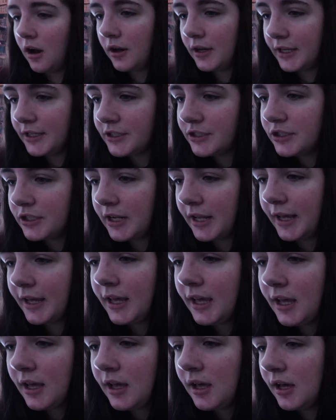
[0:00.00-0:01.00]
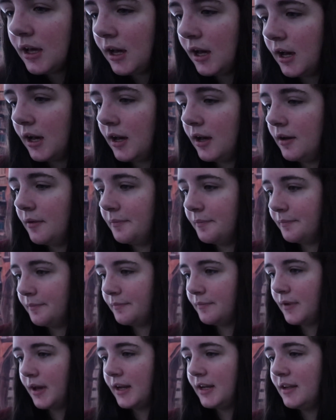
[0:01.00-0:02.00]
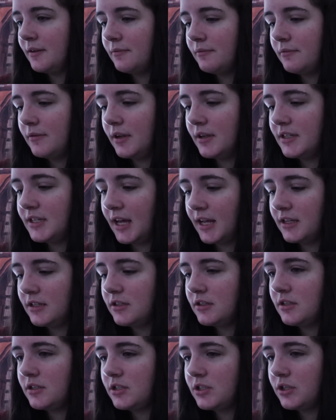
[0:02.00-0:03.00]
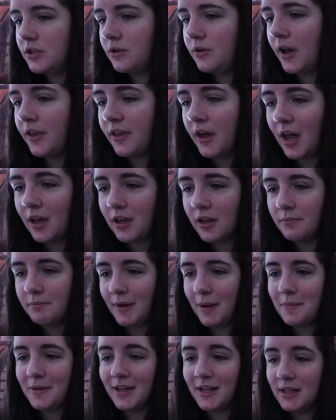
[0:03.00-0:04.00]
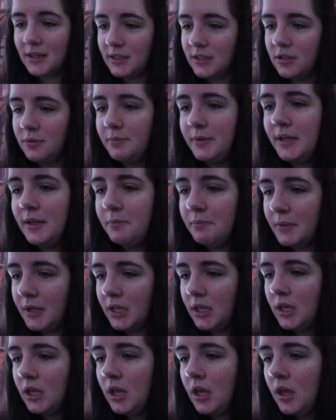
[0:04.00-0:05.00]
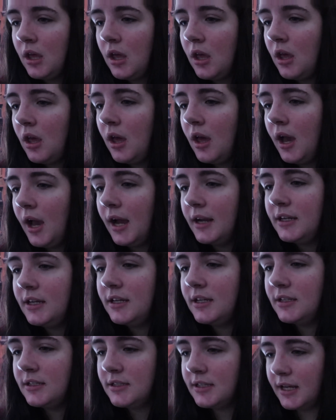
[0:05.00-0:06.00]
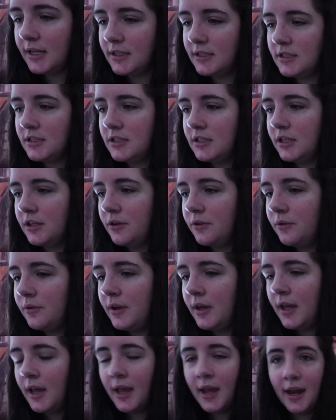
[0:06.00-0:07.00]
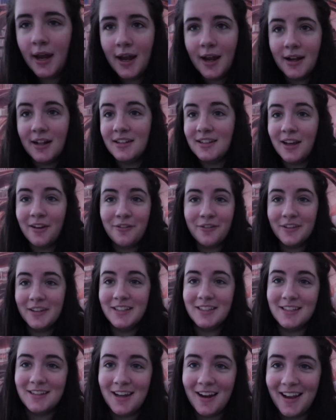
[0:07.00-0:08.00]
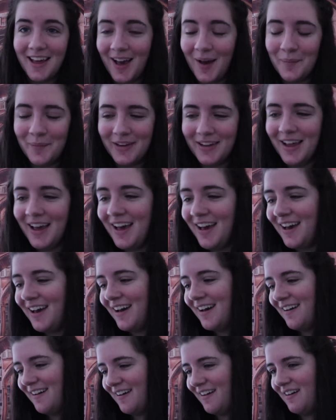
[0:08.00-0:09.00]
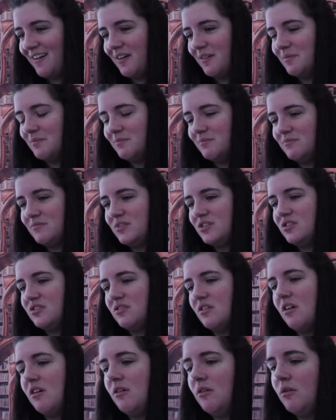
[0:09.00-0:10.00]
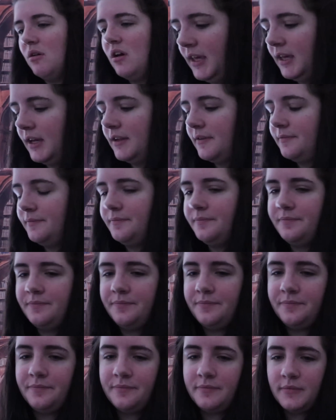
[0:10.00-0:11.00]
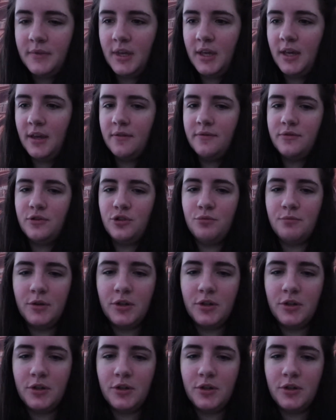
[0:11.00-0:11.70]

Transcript: all yesterday. I didn't intend to. I thought I could maybe get a little bit, but I didn't intend to, and it definitely did not happen. So, hang on. I have too